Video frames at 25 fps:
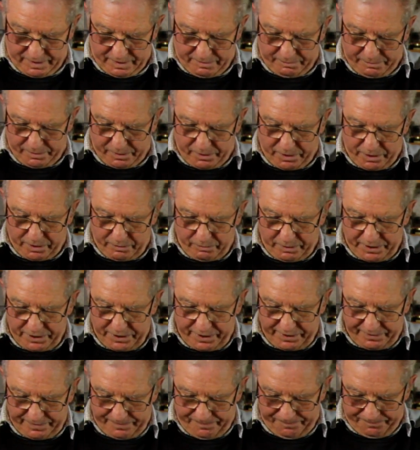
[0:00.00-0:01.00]
Because once
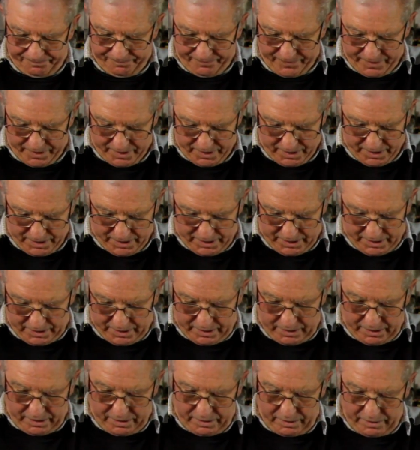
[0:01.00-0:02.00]
you
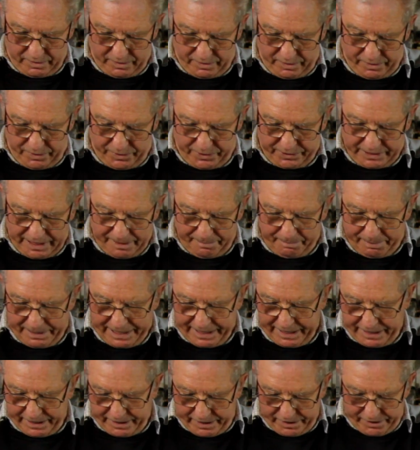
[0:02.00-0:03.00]
start
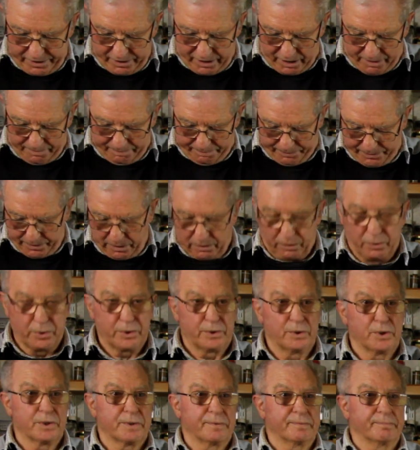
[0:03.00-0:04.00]
playing on the top, you lose
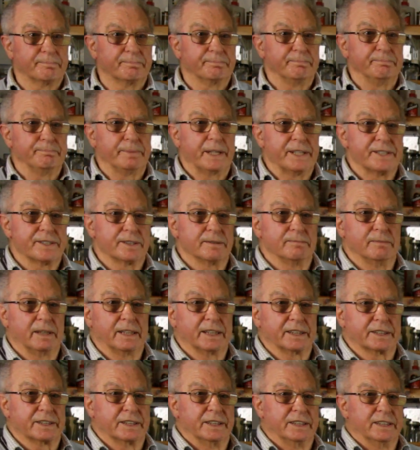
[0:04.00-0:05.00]
those pencil
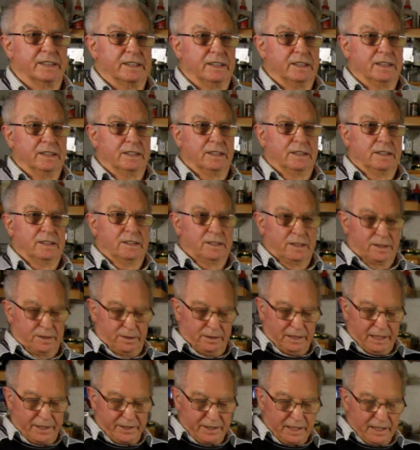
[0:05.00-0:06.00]
marks. So
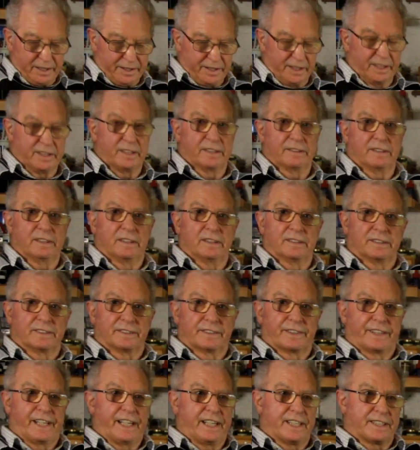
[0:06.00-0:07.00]
that tells you your
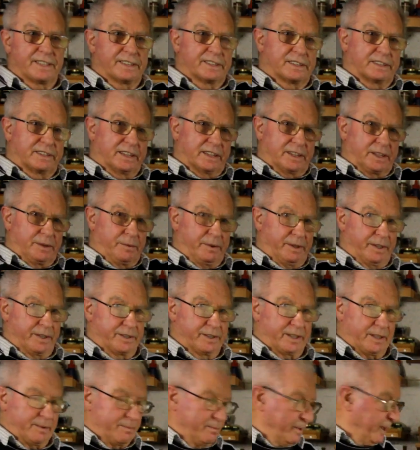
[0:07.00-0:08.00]
grain is still going the
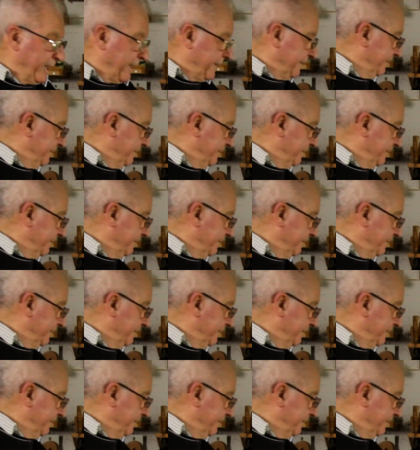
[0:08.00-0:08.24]
same way.